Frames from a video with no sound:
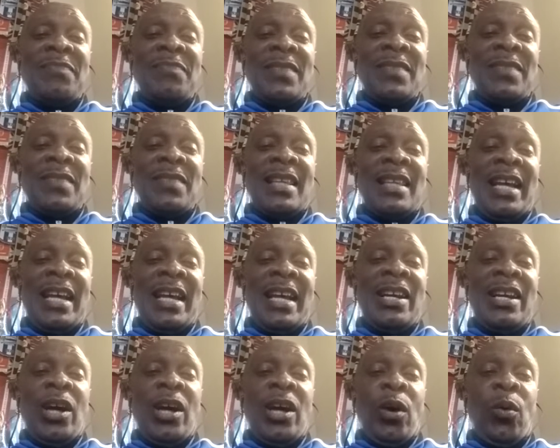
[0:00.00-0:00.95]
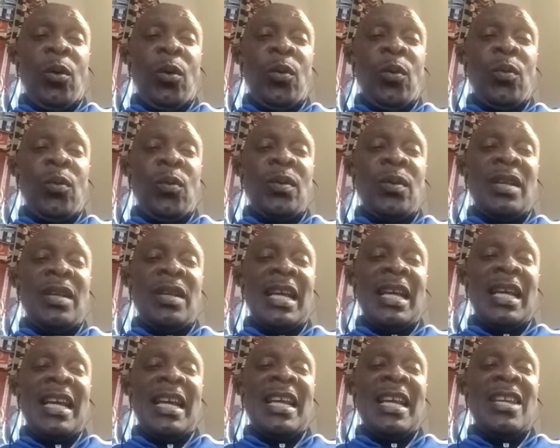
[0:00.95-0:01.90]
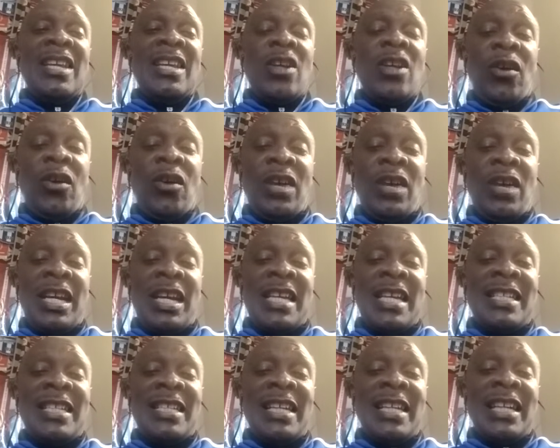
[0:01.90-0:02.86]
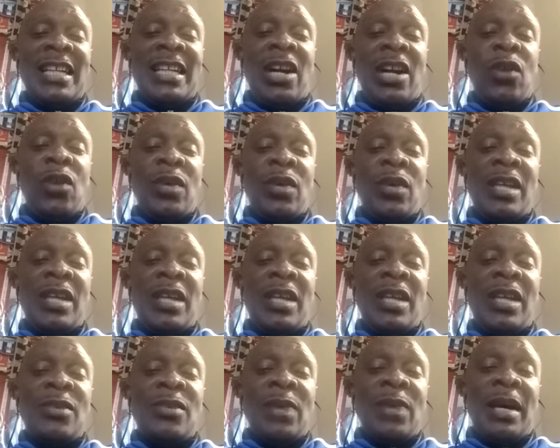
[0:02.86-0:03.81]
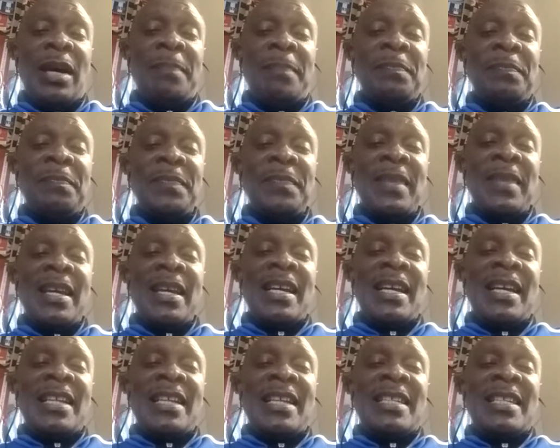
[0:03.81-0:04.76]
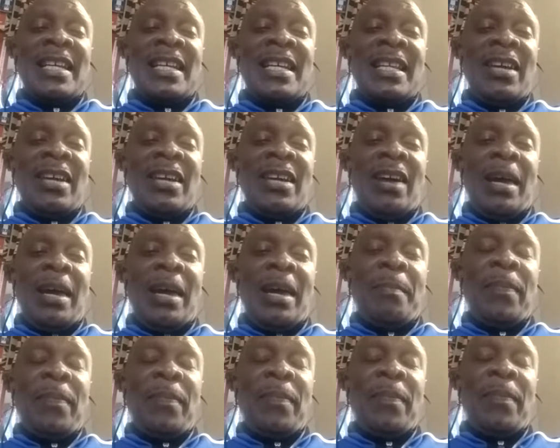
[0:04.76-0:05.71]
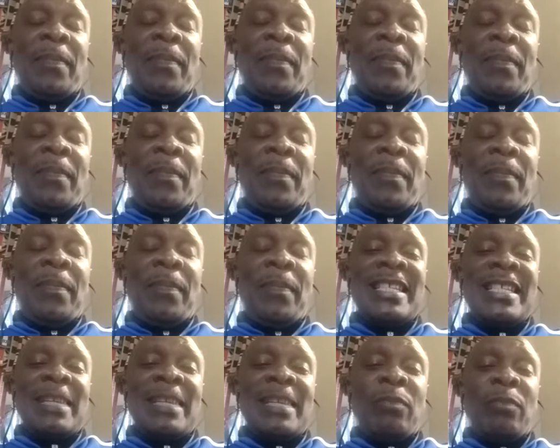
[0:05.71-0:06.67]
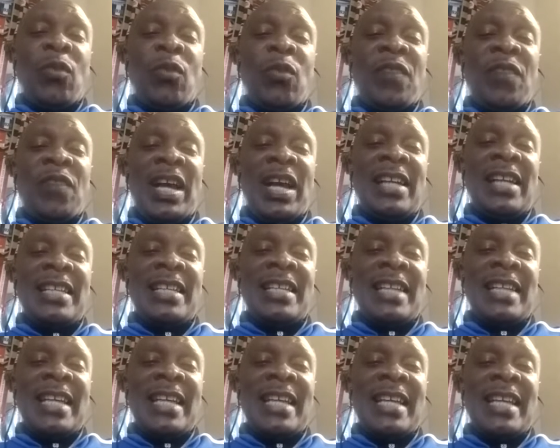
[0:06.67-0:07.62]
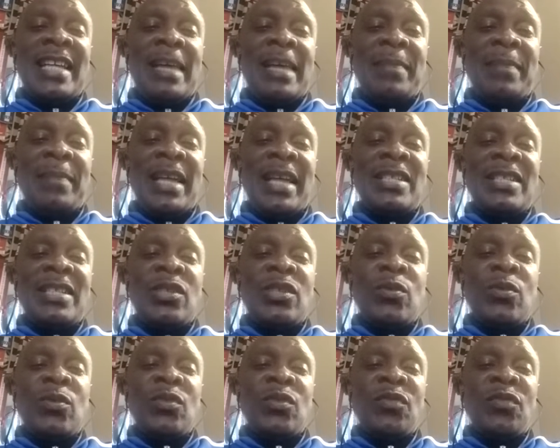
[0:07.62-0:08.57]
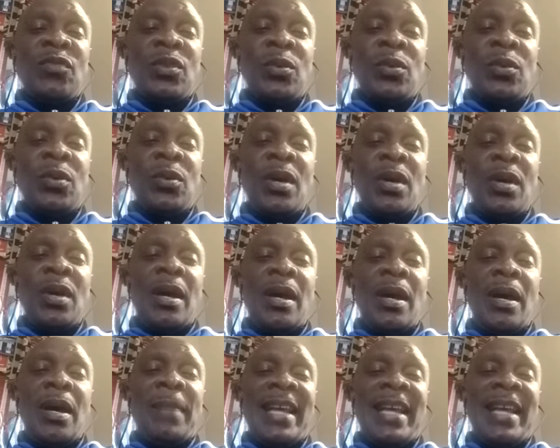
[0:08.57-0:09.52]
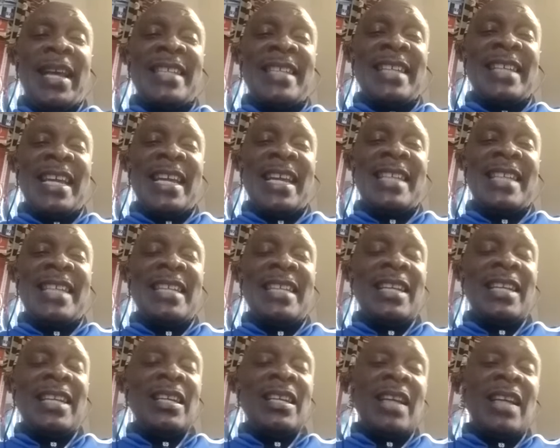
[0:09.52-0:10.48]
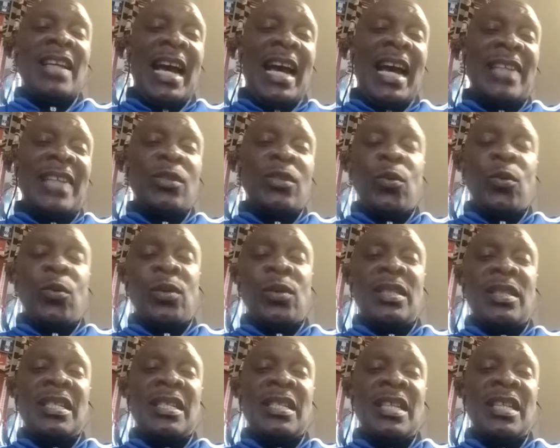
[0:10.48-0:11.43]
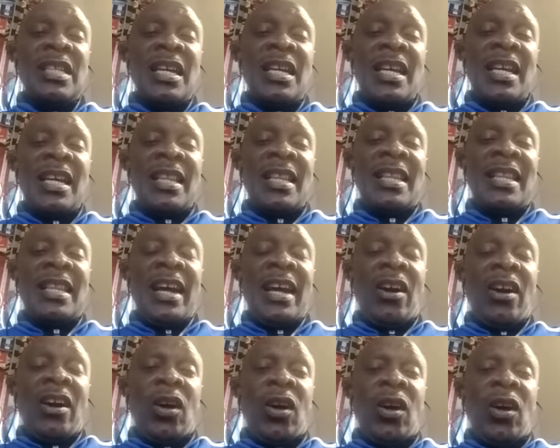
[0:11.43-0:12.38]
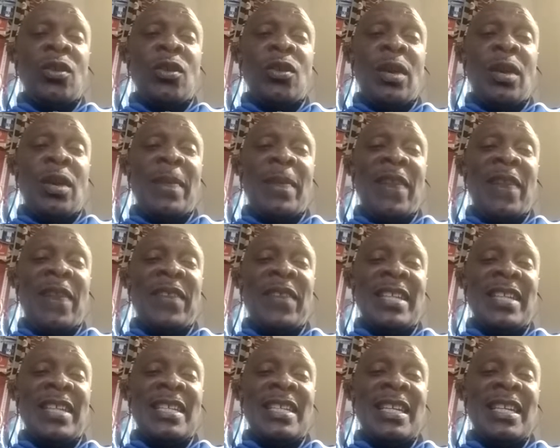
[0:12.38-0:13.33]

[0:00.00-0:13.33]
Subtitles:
Then now the younger kids that are looking to take their primary exit profile, that's an exam that's used to place the kids in high schools, they are also going to be affected.